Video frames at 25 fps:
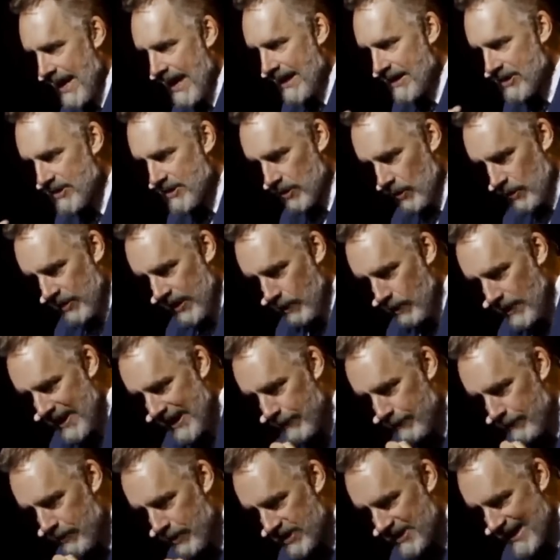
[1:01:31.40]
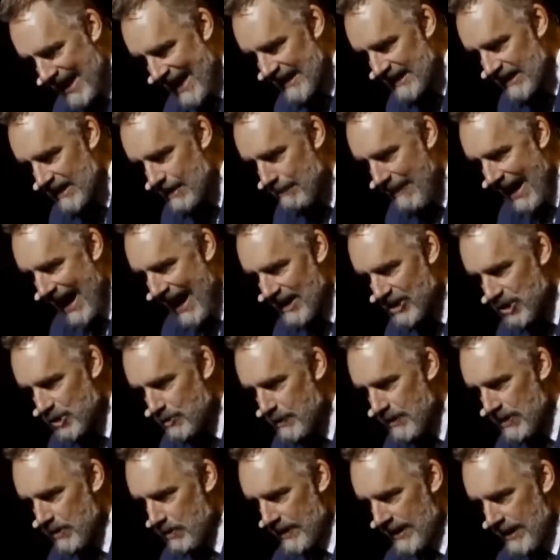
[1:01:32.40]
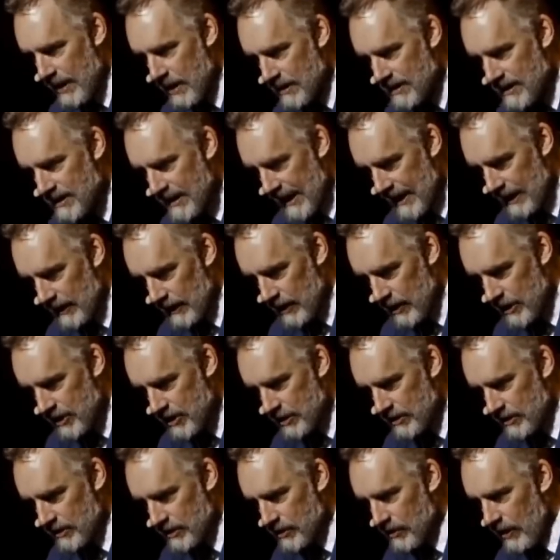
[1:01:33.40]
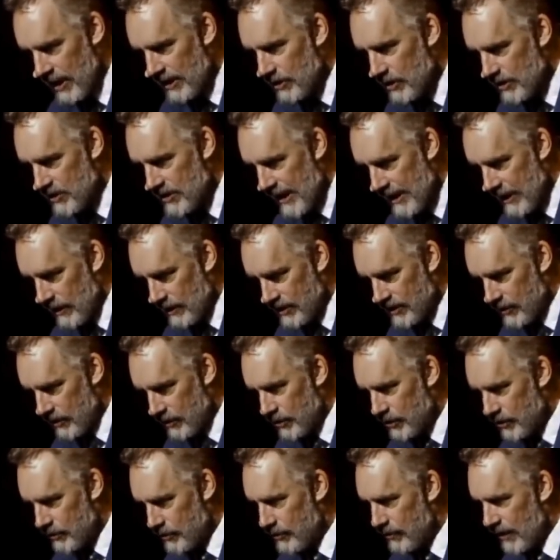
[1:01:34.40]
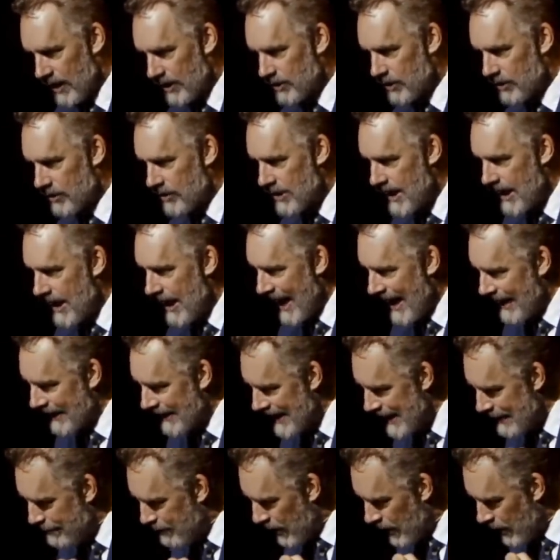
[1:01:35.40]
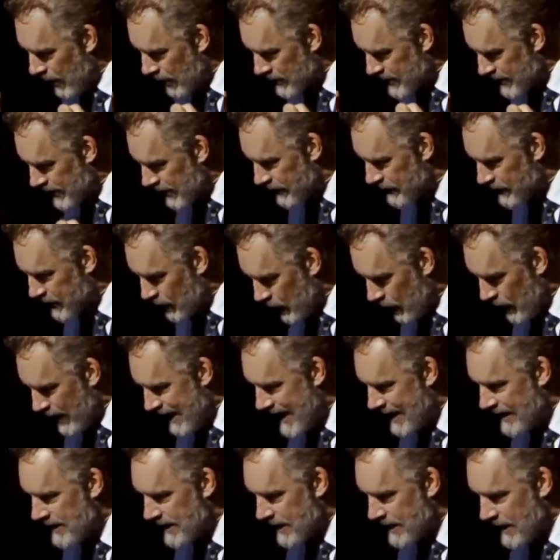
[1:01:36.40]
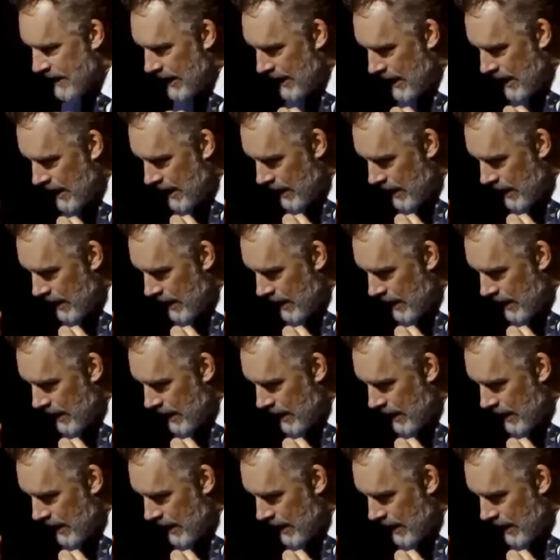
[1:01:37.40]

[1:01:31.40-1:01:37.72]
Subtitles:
is so that we can protect the match between our psychological structures and our social structures and keep ourselves oriented,